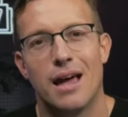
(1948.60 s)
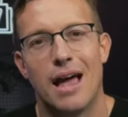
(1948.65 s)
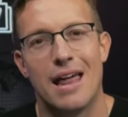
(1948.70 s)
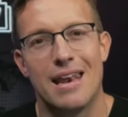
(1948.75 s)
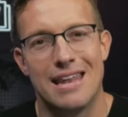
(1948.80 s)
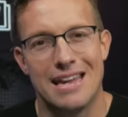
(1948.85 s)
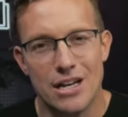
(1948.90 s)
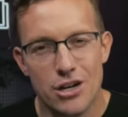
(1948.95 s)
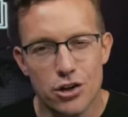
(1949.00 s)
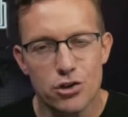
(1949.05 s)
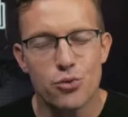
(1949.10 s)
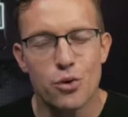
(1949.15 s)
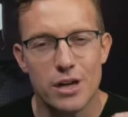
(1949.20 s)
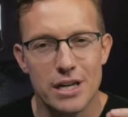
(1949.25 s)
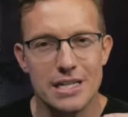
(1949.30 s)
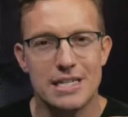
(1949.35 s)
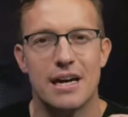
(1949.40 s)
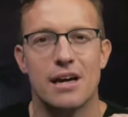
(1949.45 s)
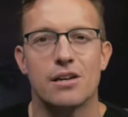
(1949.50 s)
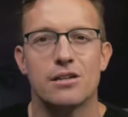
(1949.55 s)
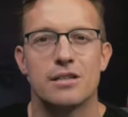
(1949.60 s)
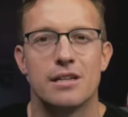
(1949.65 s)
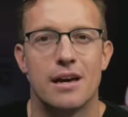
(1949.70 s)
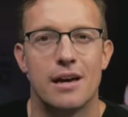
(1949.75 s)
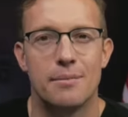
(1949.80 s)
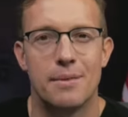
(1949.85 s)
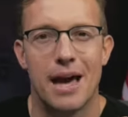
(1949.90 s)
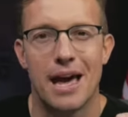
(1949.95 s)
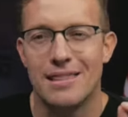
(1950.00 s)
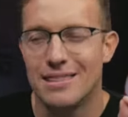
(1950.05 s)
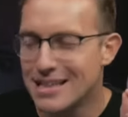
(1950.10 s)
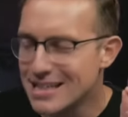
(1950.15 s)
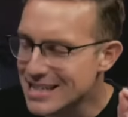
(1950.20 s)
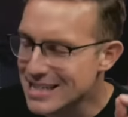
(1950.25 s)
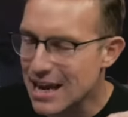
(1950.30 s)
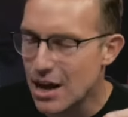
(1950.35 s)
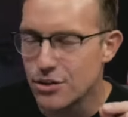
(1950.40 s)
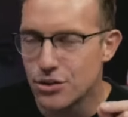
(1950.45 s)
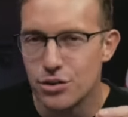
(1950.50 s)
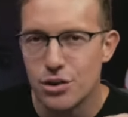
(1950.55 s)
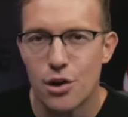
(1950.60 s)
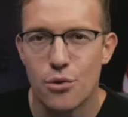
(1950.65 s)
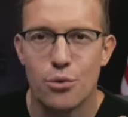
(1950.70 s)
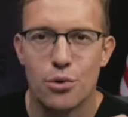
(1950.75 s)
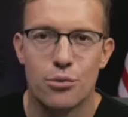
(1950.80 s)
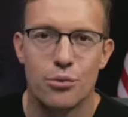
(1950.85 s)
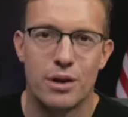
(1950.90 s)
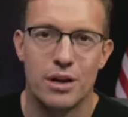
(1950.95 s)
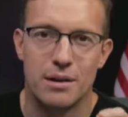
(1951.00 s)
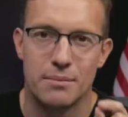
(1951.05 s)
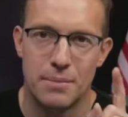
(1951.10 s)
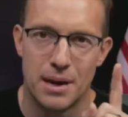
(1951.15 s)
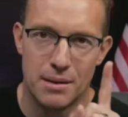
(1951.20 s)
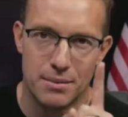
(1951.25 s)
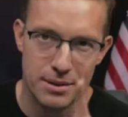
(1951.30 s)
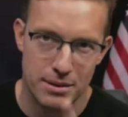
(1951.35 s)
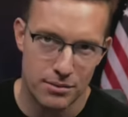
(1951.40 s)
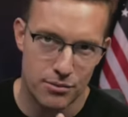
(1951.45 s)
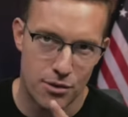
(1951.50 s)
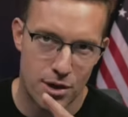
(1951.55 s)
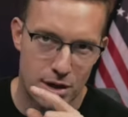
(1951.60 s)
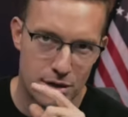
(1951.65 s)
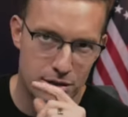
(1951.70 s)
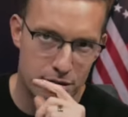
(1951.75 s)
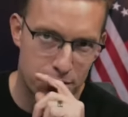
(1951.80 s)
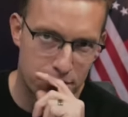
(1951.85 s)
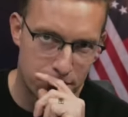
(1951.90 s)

And here's what he tells them, and this is how you know we're winning, baby. Watch.